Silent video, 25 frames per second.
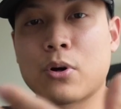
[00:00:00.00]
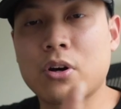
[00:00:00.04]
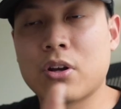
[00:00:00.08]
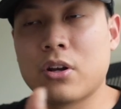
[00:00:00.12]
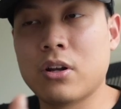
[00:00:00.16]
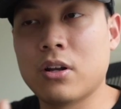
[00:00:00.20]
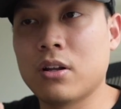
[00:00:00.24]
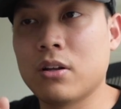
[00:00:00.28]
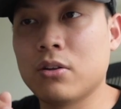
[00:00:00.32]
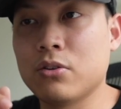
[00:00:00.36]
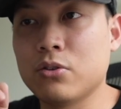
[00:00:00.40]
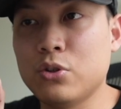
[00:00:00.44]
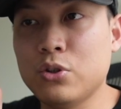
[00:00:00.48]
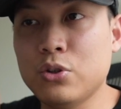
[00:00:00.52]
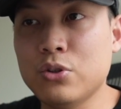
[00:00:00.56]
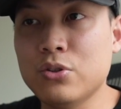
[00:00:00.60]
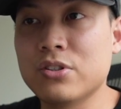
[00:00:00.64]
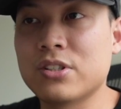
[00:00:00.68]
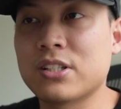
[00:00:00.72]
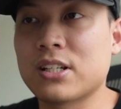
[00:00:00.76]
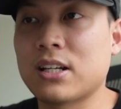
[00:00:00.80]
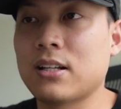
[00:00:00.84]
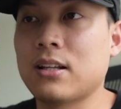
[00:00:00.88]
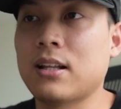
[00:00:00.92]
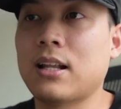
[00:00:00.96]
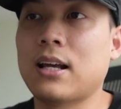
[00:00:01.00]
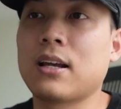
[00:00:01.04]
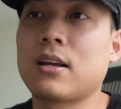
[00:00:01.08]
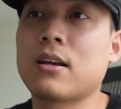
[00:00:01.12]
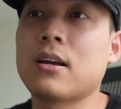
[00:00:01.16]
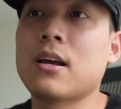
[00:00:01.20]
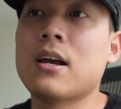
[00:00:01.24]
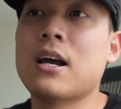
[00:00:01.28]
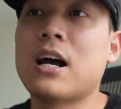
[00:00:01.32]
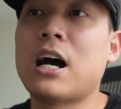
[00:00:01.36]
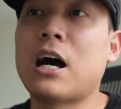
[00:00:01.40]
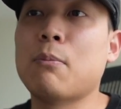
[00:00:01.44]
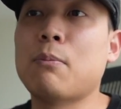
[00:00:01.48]
are gonna use it, like
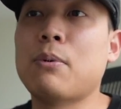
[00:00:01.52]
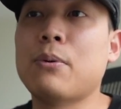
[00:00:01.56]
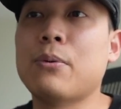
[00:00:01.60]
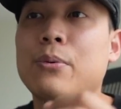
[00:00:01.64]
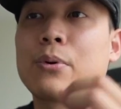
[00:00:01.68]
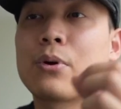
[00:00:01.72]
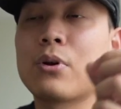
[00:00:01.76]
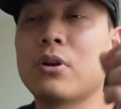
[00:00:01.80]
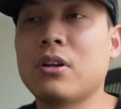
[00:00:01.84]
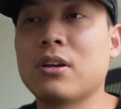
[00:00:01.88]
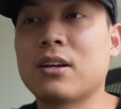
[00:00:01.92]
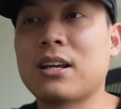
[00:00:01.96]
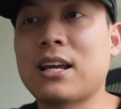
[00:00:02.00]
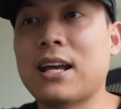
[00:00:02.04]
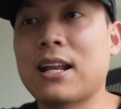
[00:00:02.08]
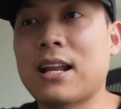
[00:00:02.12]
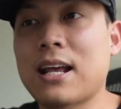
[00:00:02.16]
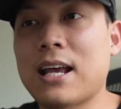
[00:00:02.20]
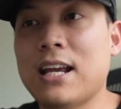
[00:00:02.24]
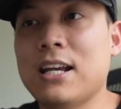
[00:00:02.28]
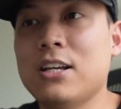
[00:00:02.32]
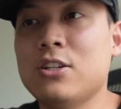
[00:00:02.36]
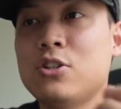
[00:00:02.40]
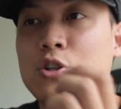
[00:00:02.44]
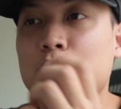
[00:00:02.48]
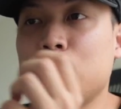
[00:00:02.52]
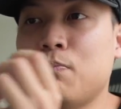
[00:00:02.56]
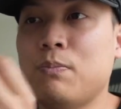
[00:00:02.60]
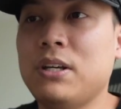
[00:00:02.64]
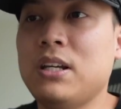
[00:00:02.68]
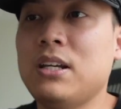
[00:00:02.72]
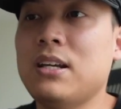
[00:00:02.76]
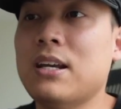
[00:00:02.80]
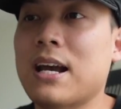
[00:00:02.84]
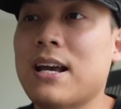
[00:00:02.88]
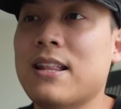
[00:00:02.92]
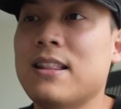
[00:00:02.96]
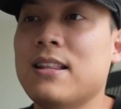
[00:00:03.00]
how people are gonna get A to
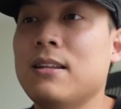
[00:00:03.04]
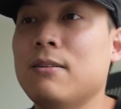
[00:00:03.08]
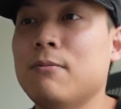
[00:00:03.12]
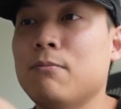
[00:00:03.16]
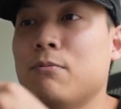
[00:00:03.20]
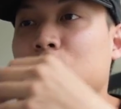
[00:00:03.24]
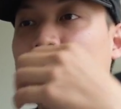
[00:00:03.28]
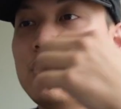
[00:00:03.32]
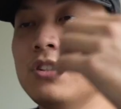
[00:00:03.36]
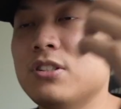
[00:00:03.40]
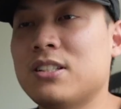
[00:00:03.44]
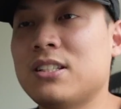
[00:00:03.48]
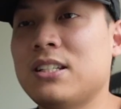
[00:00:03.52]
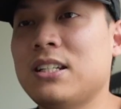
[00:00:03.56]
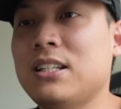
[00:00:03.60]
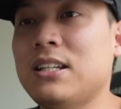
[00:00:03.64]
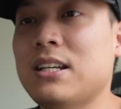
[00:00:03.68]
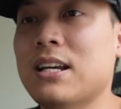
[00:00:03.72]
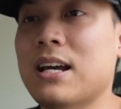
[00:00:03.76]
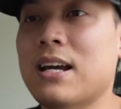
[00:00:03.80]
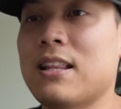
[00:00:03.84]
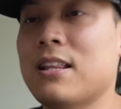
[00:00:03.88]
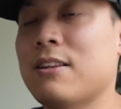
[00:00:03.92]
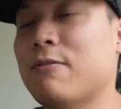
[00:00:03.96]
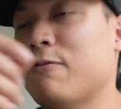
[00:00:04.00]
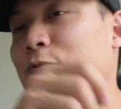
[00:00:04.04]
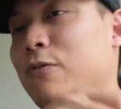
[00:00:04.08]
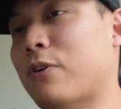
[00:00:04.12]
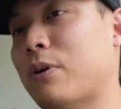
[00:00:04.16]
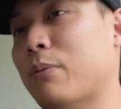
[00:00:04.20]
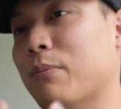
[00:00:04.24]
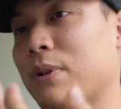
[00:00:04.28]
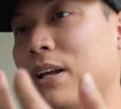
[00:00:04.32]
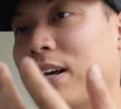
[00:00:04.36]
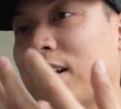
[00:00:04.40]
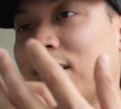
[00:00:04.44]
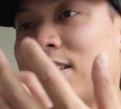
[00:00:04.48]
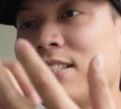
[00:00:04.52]
B and then to C and then from
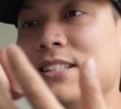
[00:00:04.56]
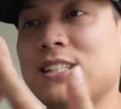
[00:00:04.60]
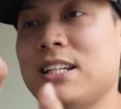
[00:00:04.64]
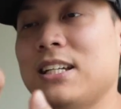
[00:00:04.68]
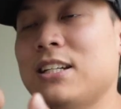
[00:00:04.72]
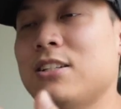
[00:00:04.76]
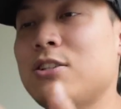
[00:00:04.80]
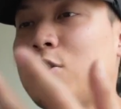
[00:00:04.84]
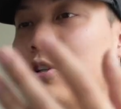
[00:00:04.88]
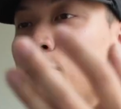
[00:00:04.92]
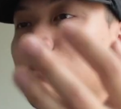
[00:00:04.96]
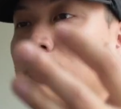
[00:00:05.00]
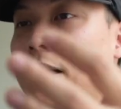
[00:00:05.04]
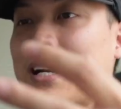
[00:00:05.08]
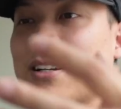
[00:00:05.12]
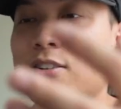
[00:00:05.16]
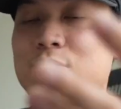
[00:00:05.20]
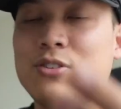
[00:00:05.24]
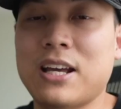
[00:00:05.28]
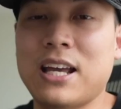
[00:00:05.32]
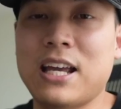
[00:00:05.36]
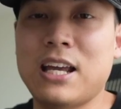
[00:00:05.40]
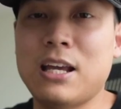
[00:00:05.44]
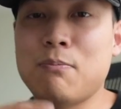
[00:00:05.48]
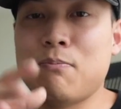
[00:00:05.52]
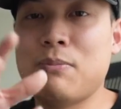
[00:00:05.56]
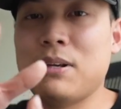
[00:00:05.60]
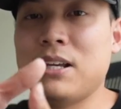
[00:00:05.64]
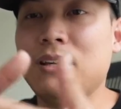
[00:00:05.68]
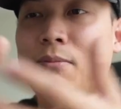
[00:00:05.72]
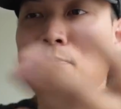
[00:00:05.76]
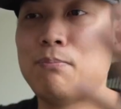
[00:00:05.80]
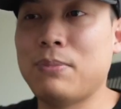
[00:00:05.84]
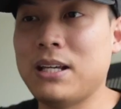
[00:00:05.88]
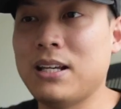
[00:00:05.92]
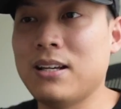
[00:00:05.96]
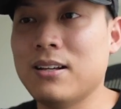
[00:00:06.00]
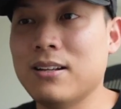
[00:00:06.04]
like C to back to A, B,
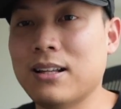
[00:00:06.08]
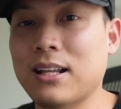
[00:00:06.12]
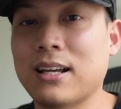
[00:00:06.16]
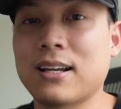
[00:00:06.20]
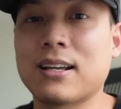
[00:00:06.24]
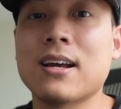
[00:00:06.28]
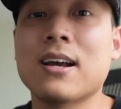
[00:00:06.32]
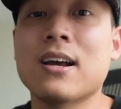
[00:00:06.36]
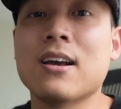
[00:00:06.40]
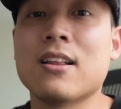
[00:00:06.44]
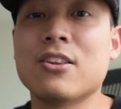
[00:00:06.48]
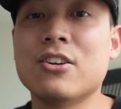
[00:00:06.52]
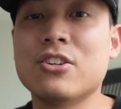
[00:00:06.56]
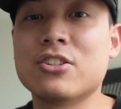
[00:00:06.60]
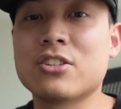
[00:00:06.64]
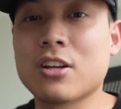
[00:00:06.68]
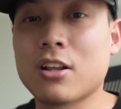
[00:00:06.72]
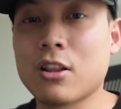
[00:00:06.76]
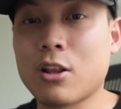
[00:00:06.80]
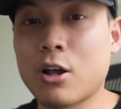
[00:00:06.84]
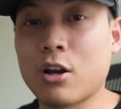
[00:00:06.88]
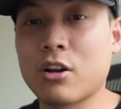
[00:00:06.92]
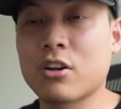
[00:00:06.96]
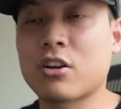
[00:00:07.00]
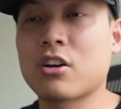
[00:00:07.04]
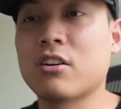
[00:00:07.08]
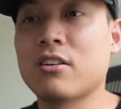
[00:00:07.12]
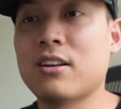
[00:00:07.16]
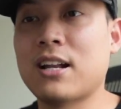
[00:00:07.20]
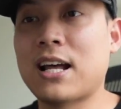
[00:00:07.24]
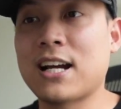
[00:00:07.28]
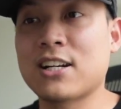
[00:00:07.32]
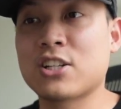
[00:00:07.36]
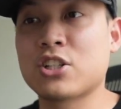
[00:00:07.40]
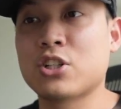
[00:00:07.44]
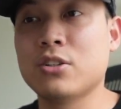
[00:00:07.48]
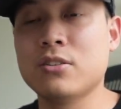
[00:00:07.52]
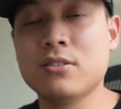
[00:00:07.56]
B. Like there's a lot of
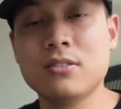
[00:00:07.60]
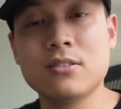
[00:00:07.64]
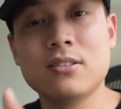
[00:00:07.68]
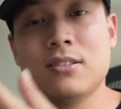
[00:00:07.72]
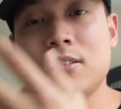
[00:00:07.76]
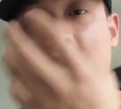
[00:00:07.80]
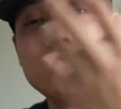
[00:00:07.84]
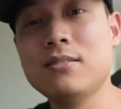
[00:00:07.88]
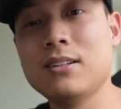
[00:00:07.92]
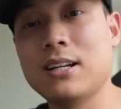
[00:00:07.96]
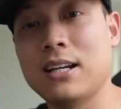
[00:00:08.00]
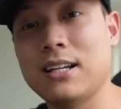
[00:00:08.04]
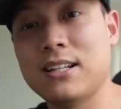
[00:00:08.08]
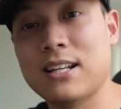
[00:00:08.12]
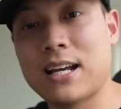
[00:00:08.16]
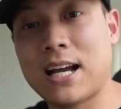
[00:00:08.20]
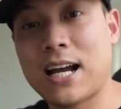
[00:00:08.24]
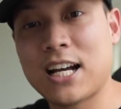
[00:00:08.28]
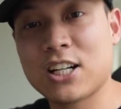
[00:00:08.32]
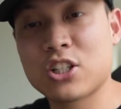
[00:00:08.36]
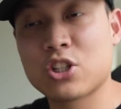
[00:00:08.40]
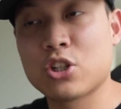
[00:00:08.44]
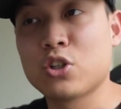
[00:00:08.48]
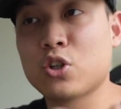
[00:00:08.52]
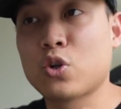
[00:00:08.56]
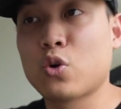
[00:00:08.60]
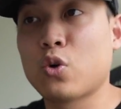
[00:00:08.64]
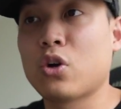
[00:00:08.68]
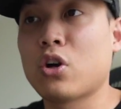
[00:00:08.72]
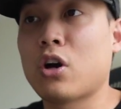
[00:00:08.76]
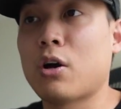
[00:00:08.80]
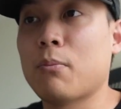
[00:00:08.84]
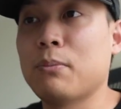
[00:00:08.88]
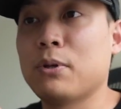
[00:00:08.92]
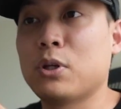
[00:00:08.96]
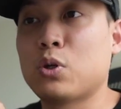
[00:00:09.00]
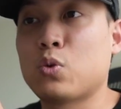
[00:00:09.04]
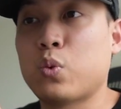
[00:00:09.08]
connection in the action going
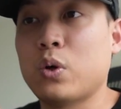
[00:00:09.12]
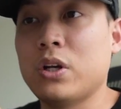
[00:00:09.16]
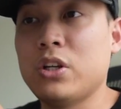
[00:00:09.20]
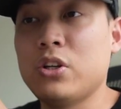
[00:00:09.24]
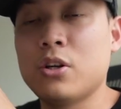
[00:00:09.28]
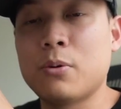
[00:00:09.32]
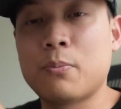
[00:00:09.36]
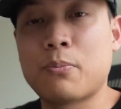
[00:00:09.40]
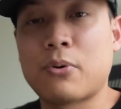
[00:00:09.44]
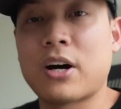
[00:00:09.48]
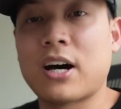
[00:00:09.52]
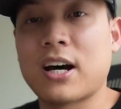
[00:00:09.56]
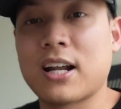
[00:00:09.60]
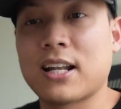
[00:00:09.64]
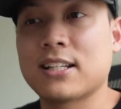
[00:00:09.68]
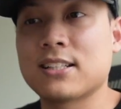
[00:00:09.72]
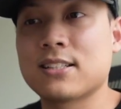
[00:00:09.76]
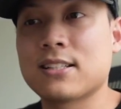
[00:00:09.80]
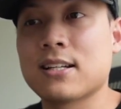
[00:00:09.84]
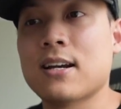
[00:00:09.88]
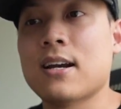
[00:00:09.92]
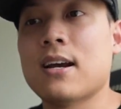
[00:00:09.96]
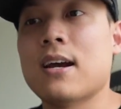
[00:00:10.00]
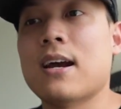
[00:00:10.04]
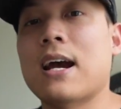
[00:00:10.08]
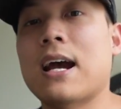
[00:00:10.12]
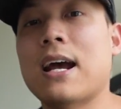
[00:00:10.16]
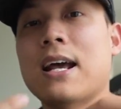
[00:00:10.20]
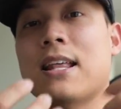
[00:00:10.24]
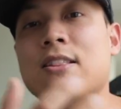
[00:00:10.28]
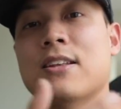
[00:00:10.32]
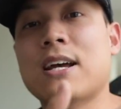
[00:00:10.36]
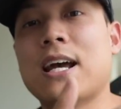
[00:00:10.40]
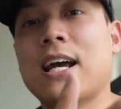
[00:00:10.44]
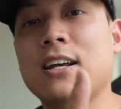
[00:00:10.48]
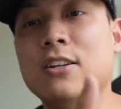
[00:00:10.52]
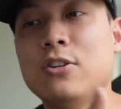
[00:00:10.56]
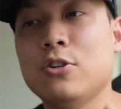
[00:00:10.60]
on between your product and
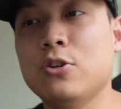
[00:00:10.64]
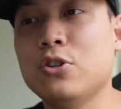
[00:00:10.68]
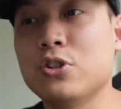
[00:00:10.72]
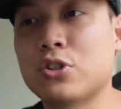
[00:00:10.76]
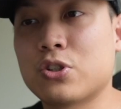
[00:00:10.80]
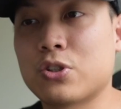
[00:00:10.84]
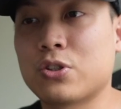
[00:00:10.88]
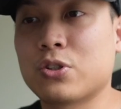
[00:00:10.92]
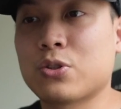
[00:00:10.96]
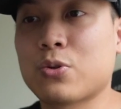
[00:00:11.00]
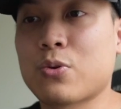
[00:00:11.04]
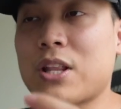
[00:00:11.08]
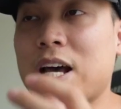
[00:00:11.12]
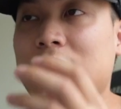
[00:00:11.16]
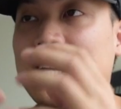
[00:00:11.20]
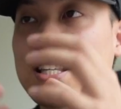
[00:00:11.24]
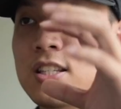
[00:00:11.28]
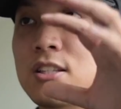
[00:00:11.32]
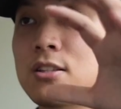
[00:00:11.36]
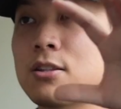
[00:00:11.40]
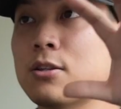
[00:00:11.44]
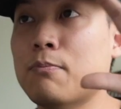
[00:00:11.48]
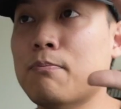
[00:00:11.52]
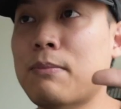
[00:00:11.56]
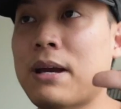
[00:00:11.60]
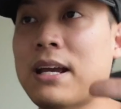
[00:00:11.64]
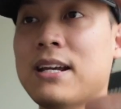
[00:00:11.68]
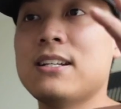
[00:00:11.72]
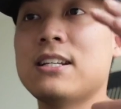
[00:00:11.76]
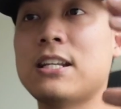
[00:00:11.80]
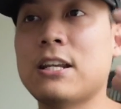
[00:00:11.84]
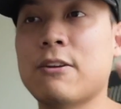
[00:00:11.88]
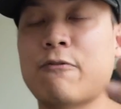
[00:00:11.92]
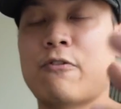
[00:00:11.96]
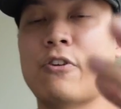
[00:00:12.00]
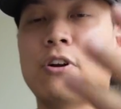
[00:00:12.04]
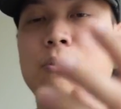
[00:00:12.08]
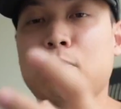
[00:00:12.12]
the end user. So that's the main
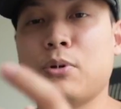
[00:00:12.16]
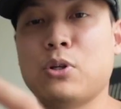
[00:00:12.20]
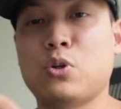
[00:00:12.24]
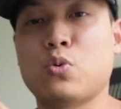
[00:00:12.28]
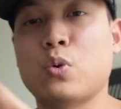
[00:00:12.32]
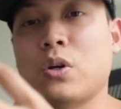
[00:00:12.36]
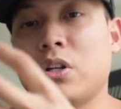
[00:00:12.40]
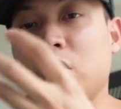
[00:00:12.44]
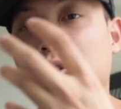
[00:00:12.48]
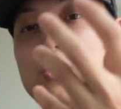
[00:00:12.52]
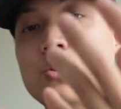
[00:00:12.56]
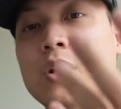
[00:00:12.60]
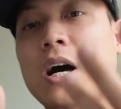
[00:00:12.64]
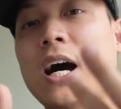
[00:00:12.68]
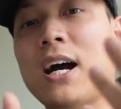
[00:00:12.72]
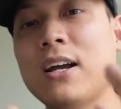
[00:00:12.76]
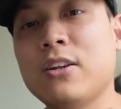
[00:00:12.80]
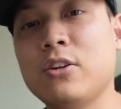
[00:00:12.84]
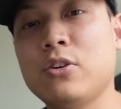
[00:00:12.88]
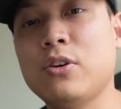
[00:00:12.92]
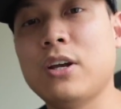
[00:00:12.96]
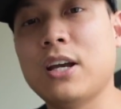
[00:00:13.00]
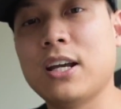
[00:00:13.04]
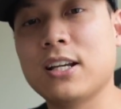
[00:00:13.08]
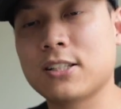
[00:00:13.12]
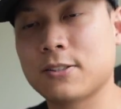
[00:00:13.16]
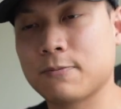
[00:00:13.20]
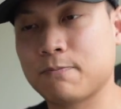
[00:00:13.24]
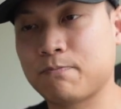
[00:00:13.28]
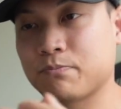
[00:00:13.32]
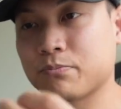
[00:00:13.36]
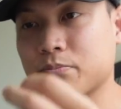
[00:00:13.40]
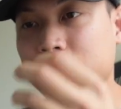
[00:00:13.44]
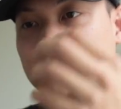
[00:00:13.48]
difference between UI and UX